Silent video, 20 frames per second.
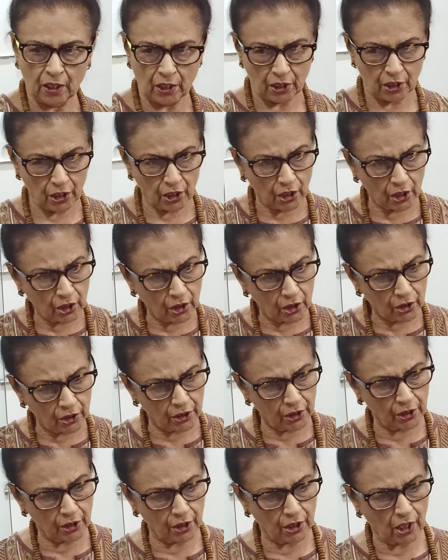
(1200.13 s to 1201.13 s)
in
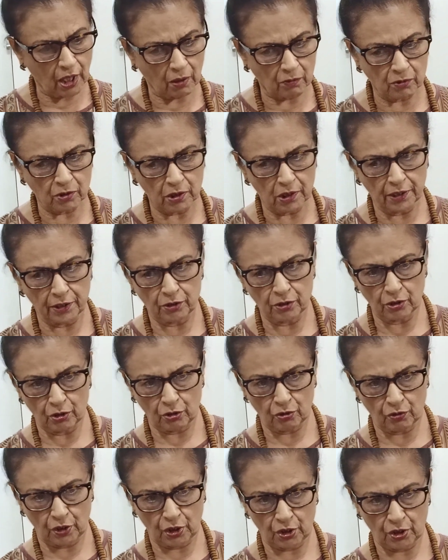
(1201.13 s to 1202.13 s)
the counseling
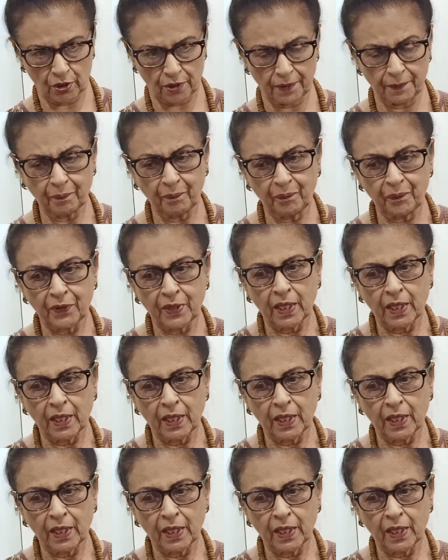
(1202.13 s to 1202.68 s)
situation